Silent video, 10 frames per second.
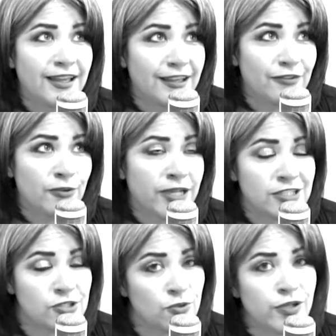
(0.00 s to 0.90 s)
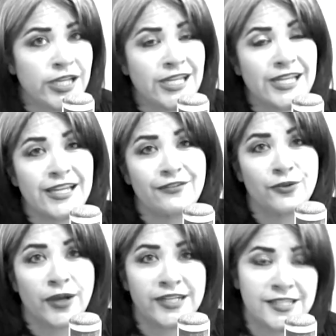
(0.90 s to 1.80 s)
If you write a story, if you
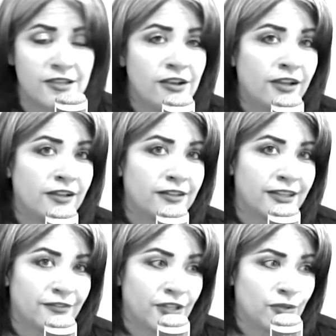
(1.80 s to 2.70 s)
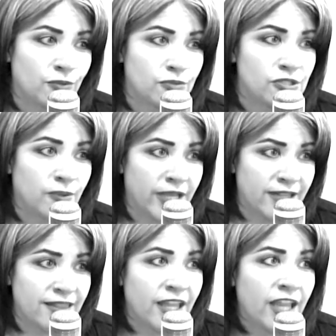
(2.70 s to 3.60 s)
write a song, if you do
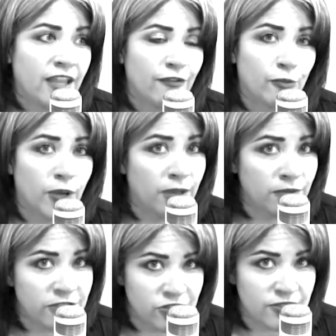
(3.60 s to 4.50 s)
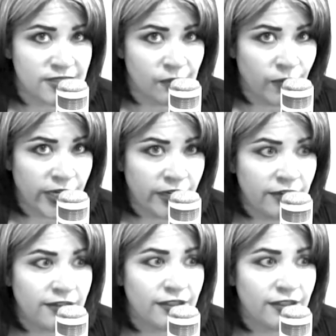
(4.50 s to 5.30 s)
anything, if you publish it somewhere,